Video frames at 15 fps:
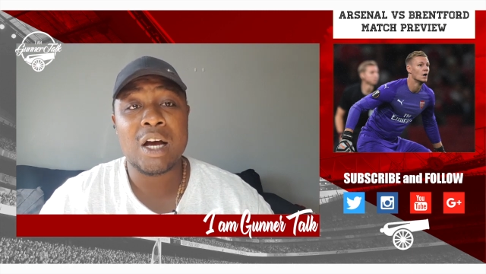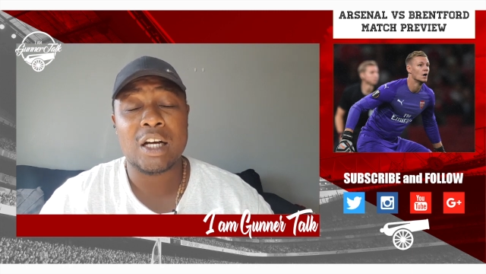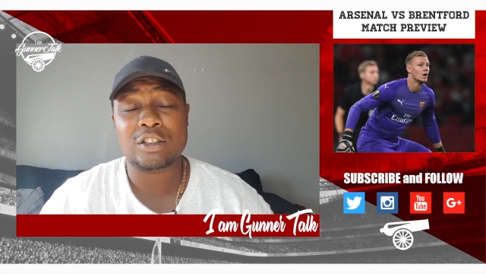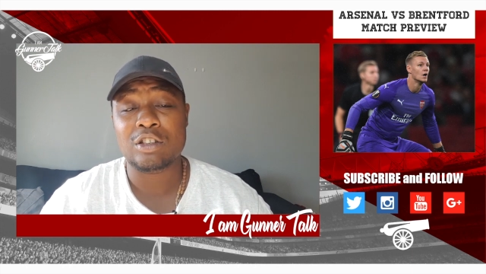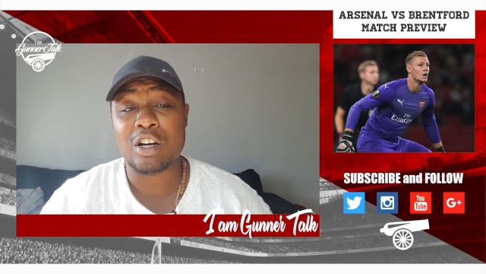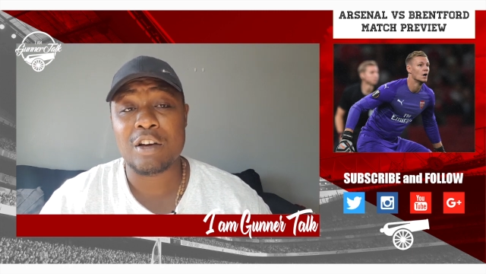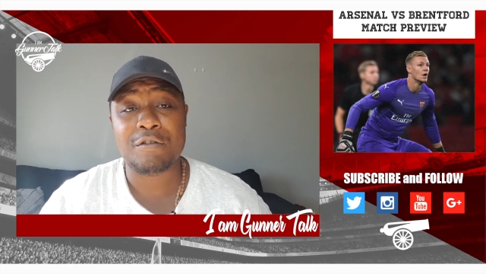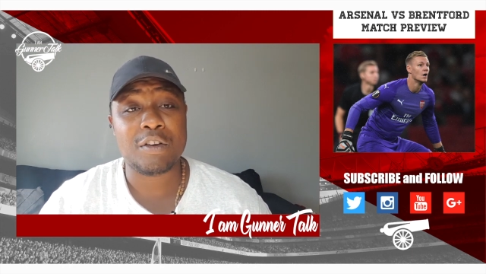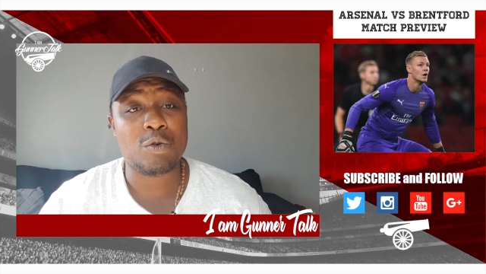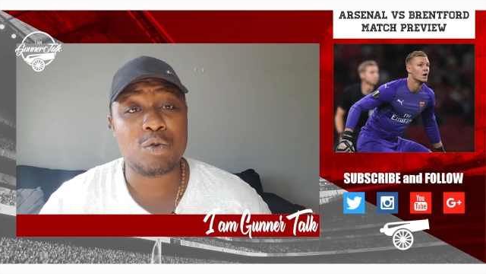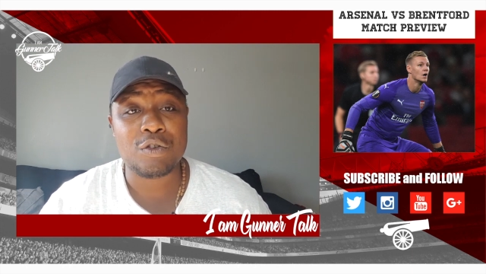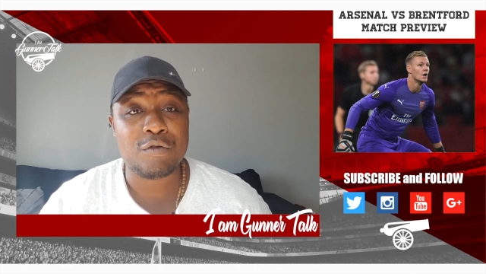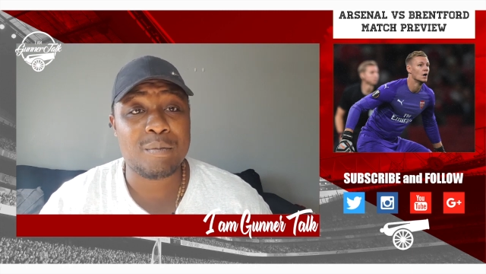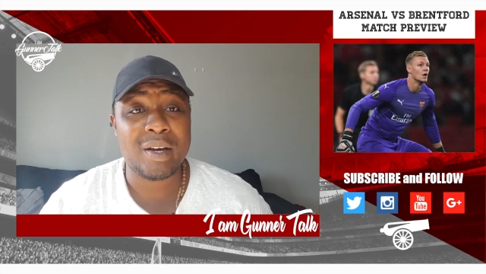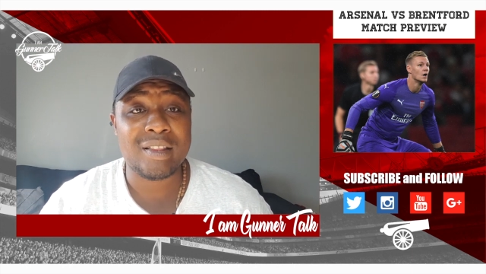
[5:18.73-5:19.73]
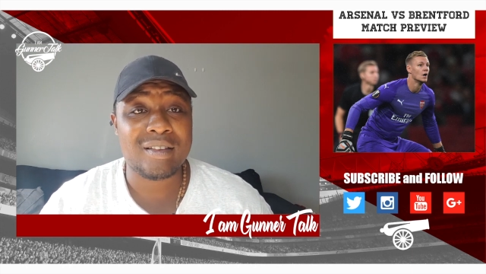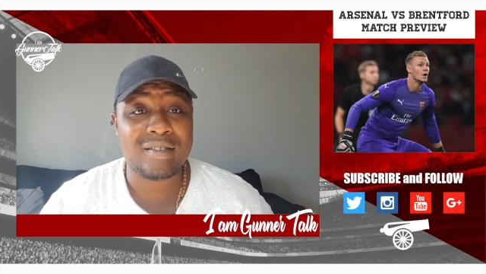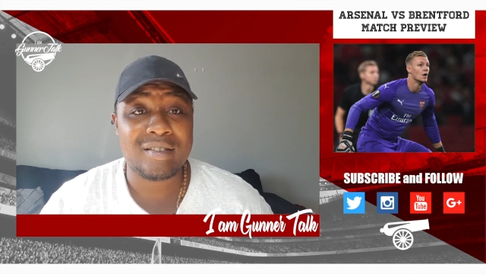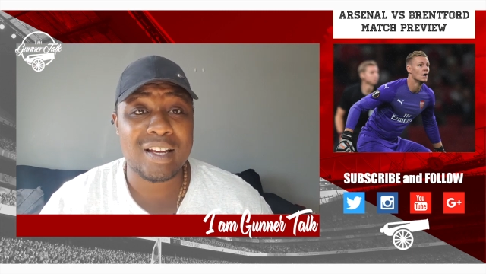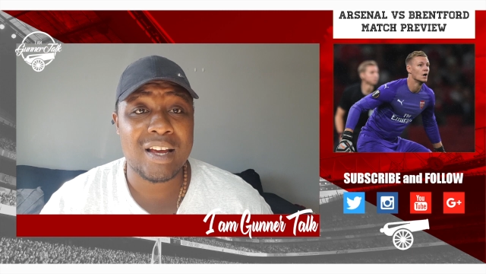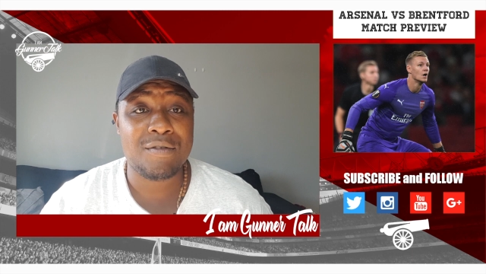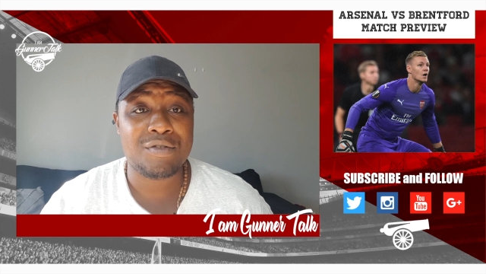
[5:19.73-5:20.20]
I don't know if he would have made the
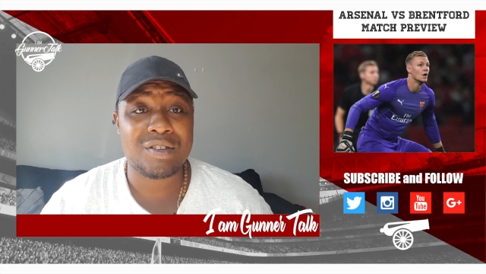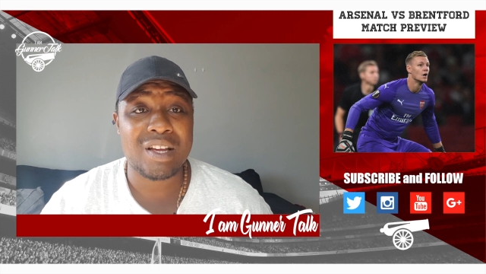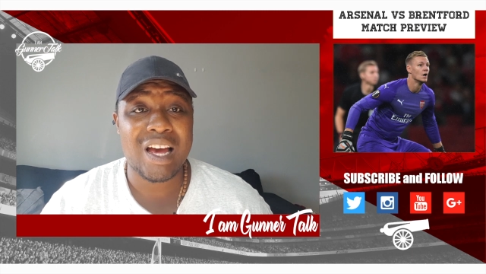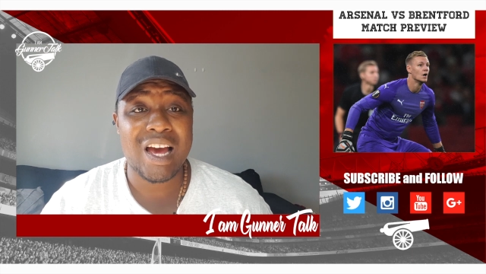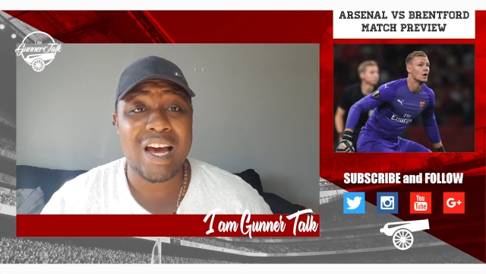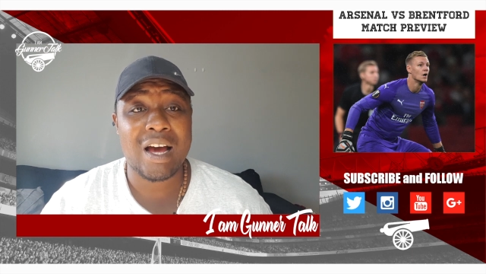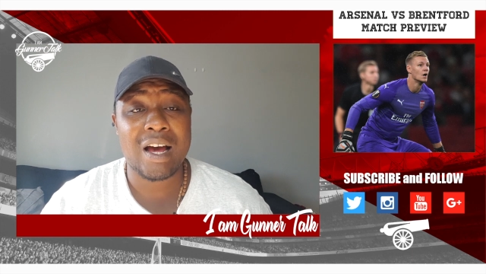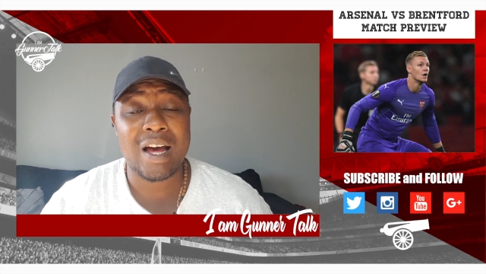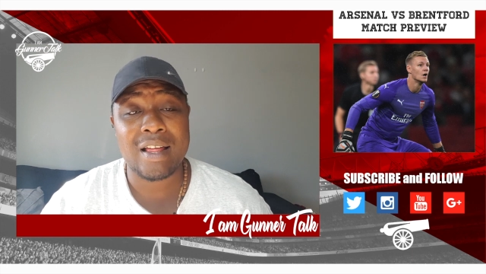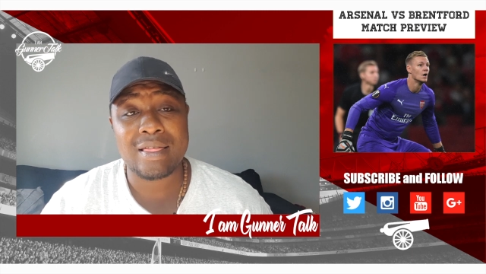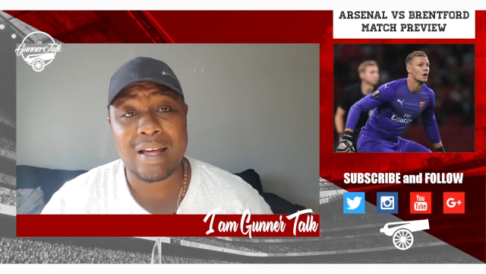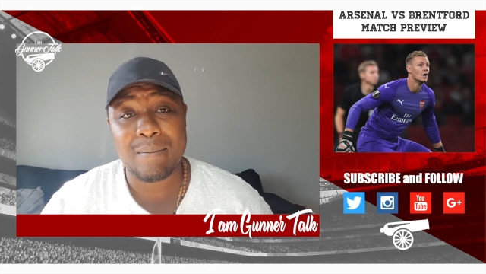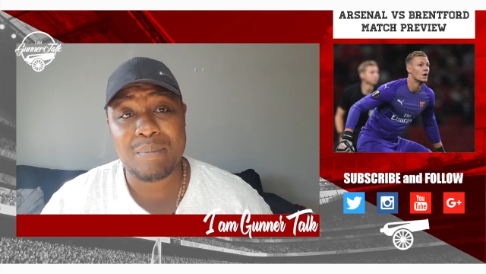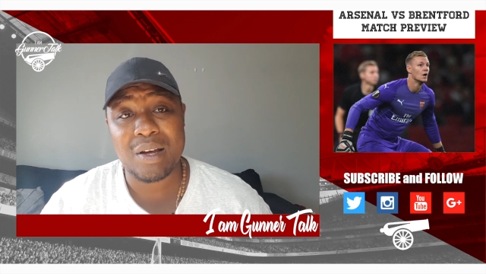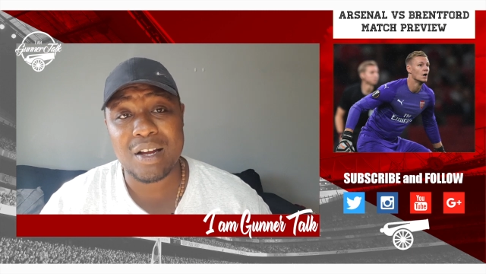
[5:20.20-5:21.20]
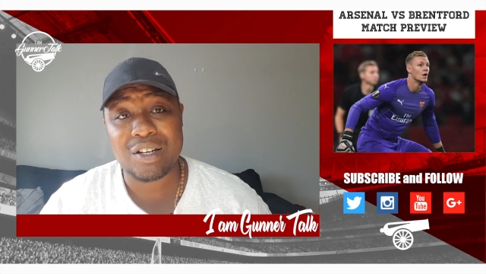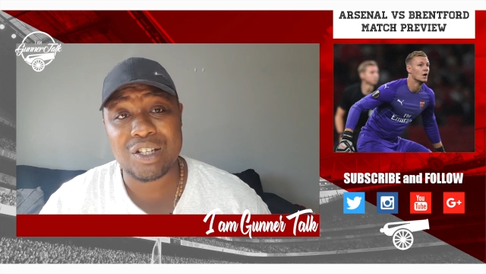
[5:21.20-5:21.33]
saves that Petr